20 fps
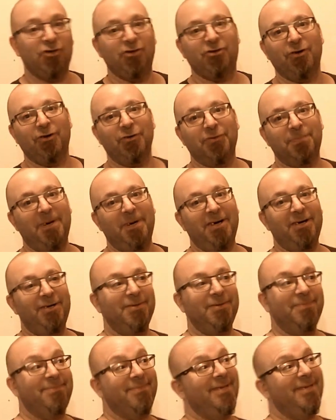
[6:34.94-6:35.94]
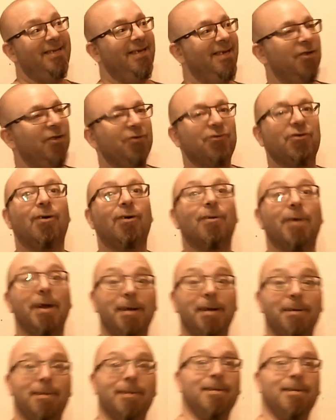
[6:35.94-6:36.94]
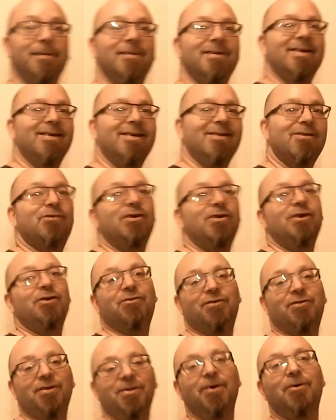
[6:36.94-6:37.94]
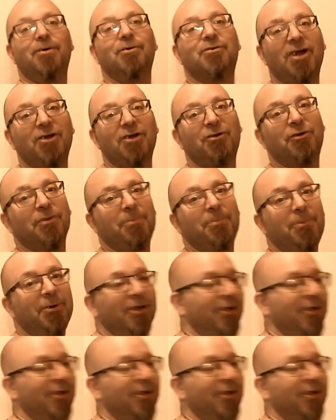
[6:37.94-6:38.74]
chose mild. Yeah, it's all right. Seriously though, it's actually pretty